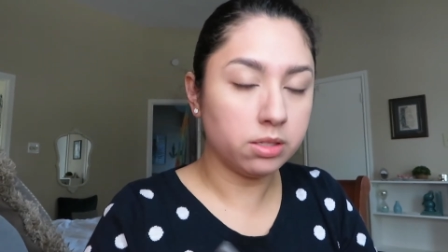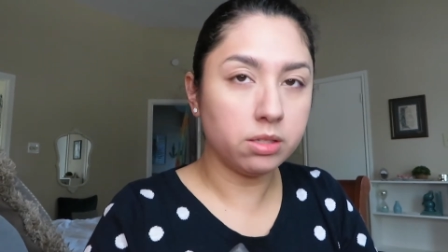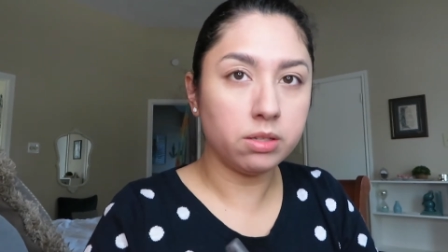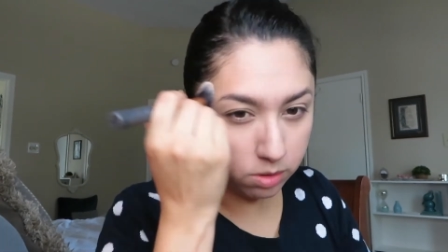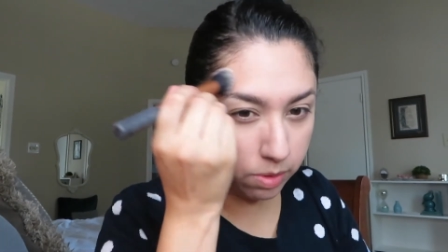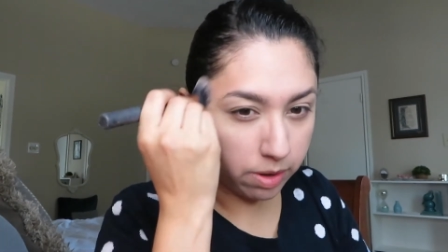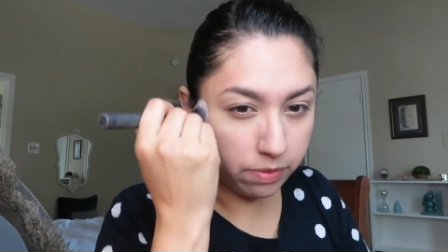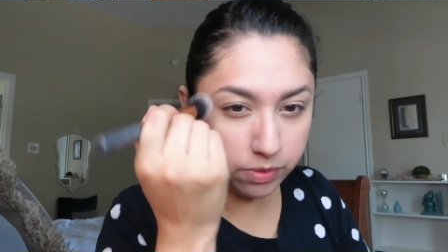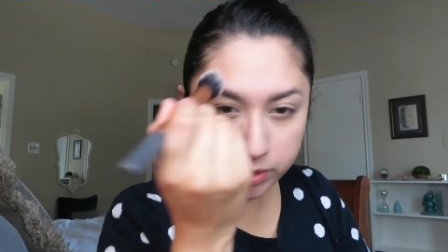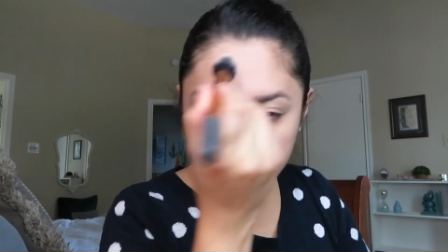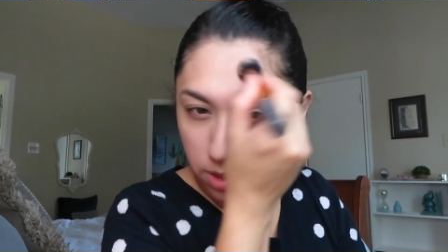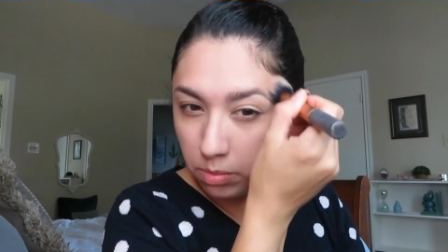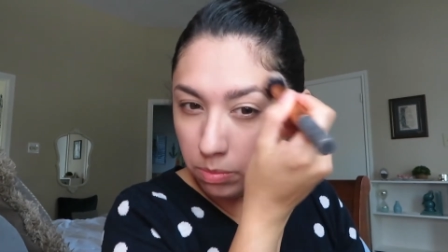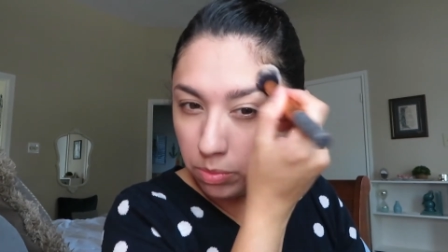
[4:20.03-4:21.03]
just around the
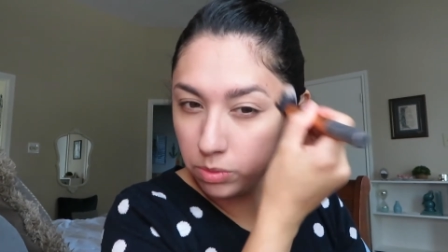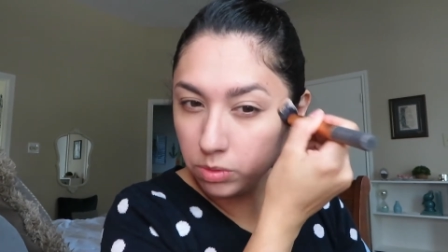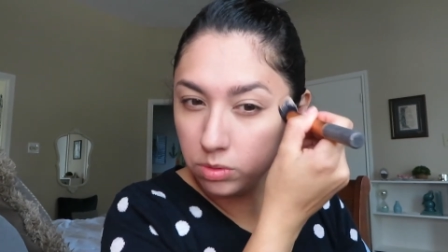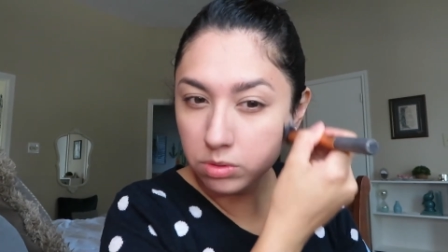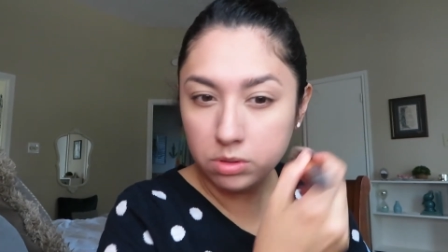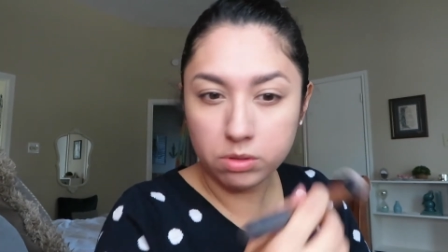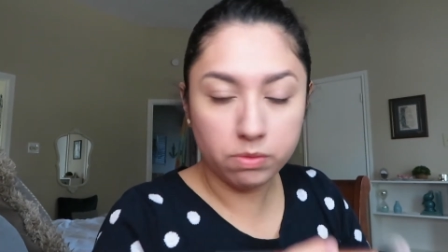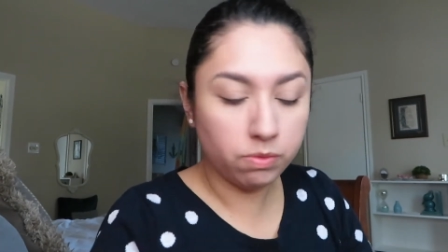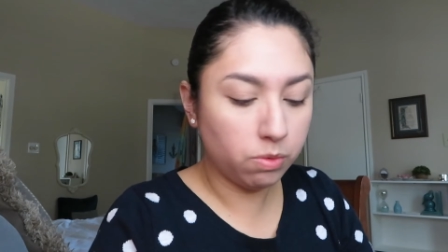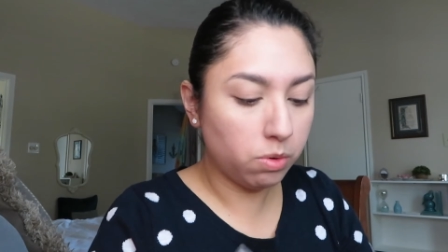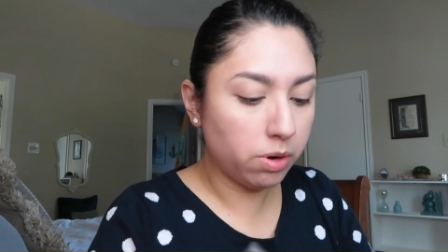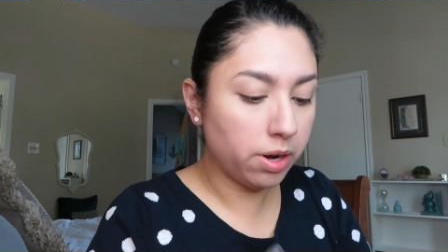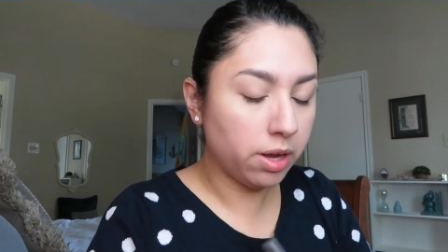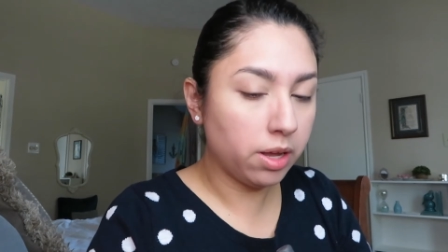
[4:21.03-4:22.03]
temples and the
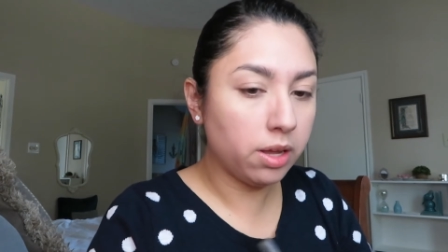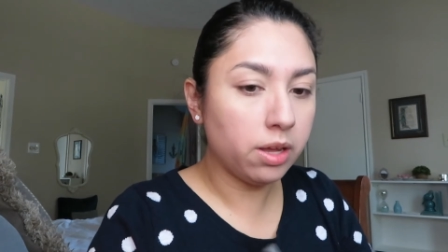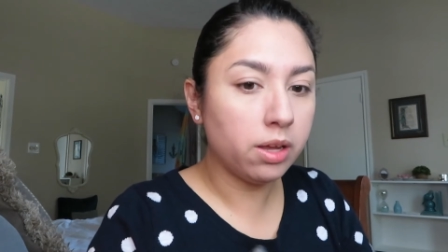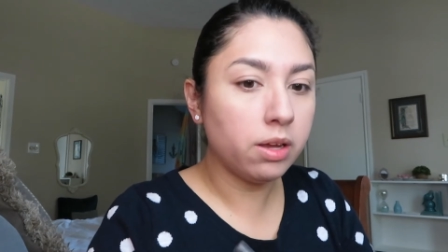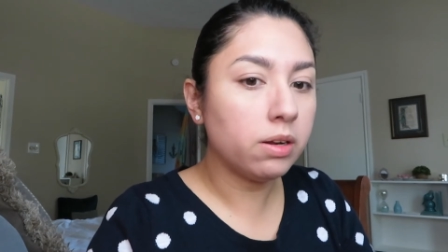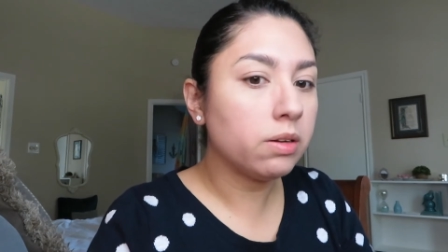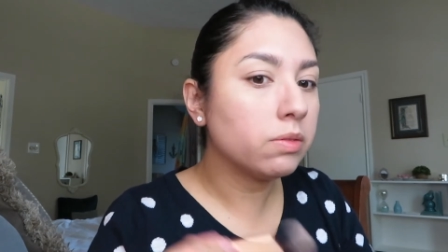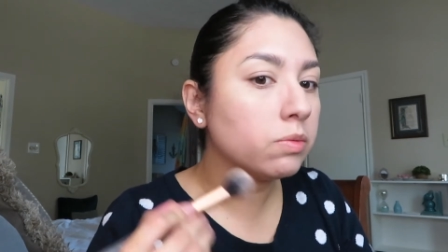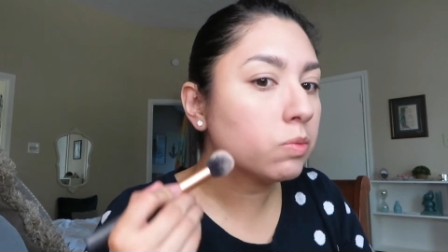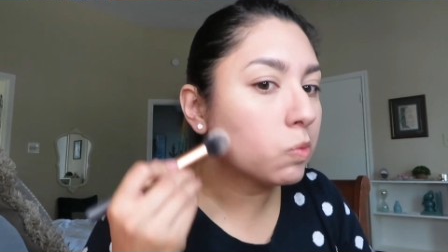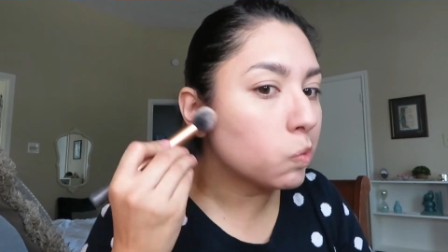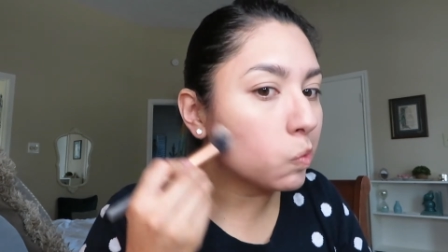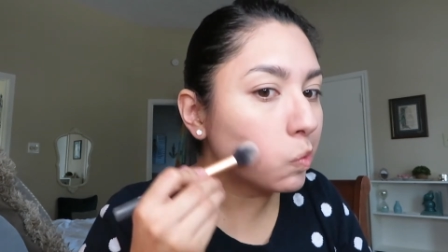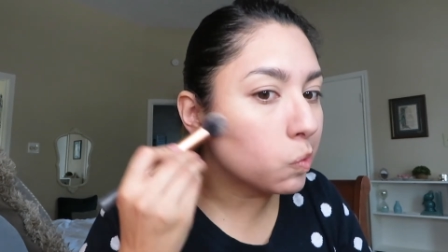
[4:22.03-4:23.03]
forehead, a
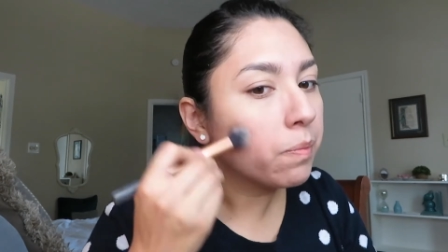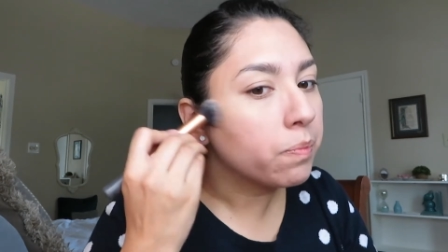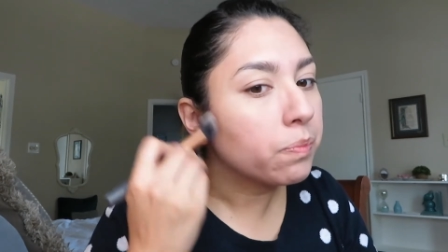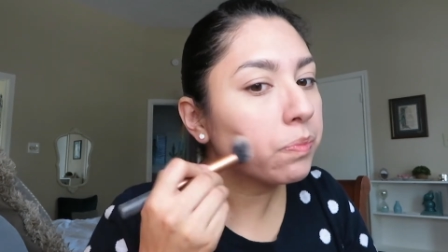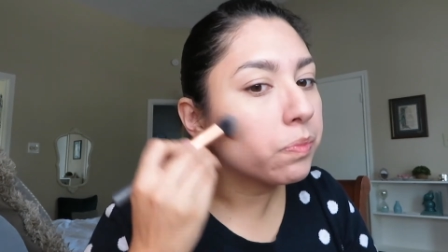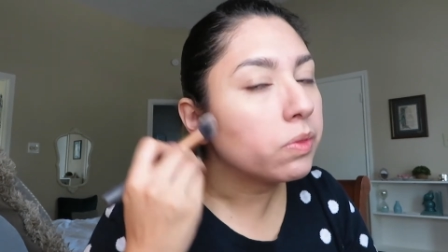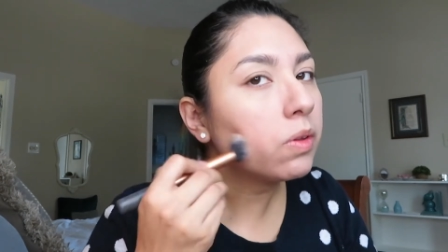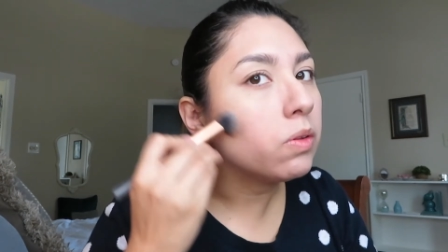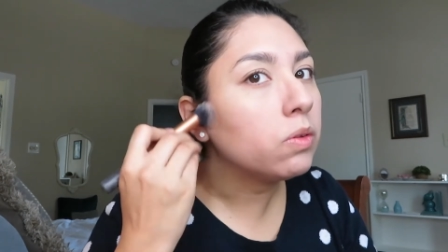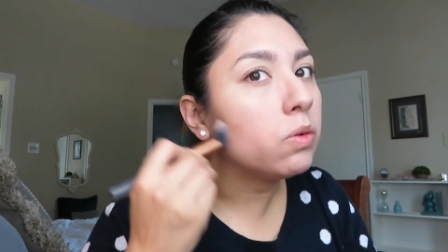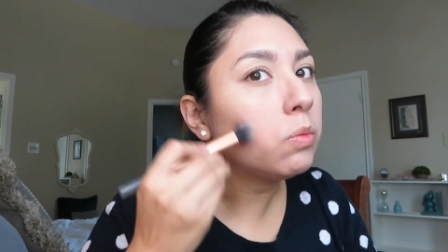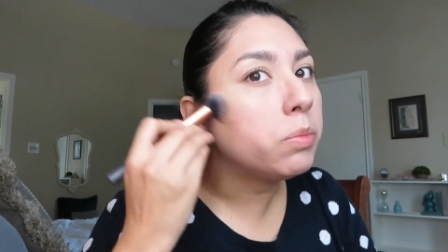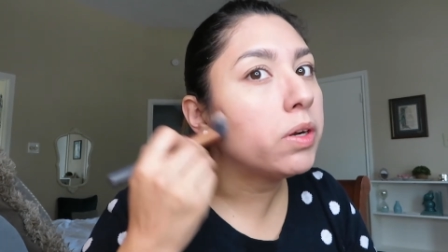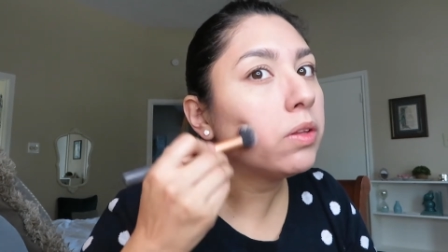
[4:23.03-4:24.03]

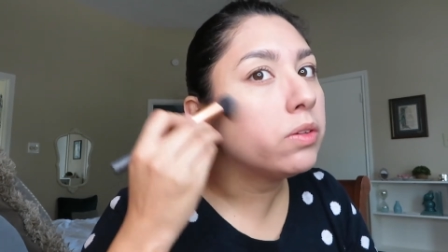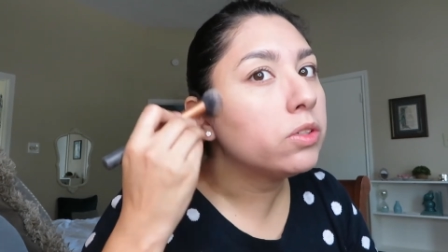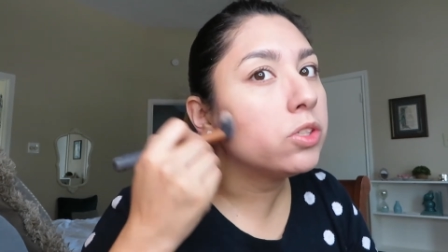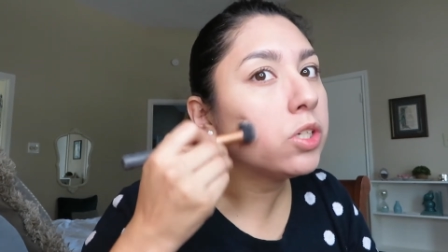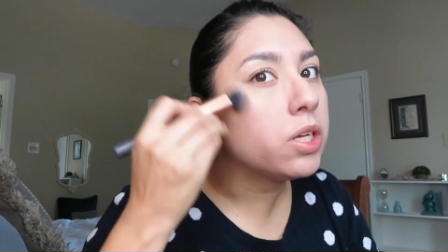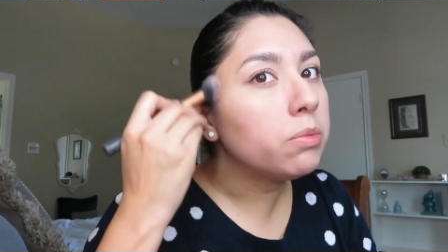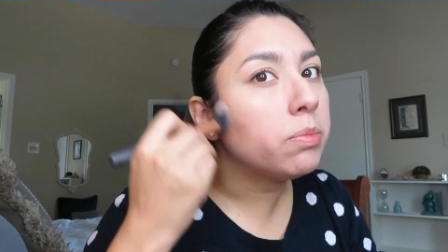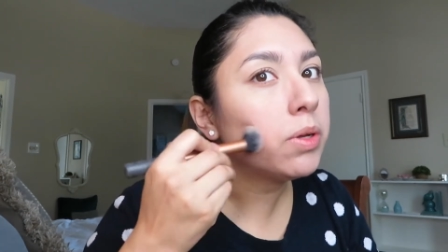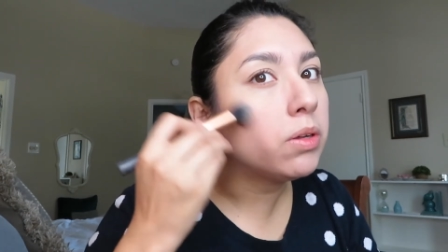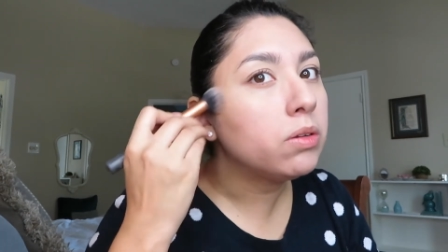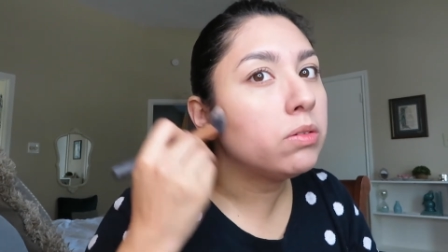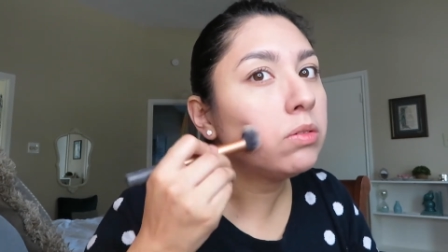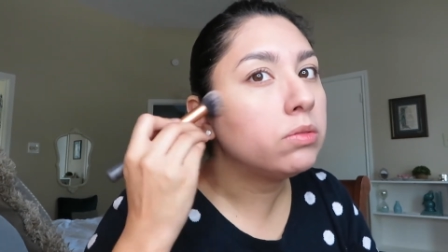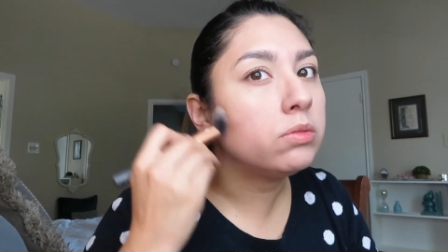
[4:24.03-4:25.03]
little bit on the
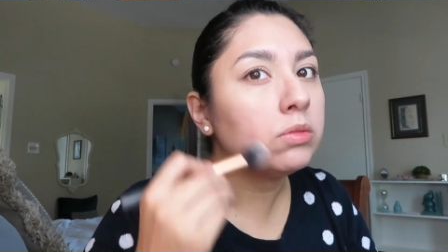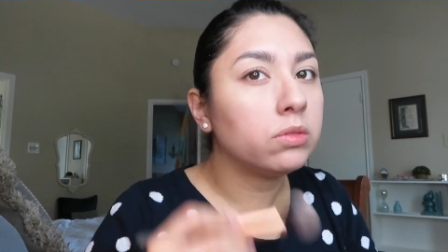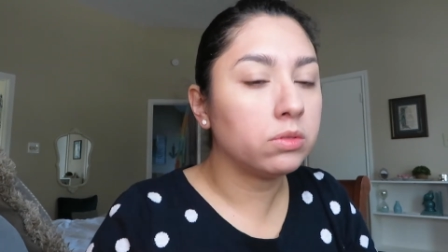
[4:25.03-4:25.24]
cheekbone,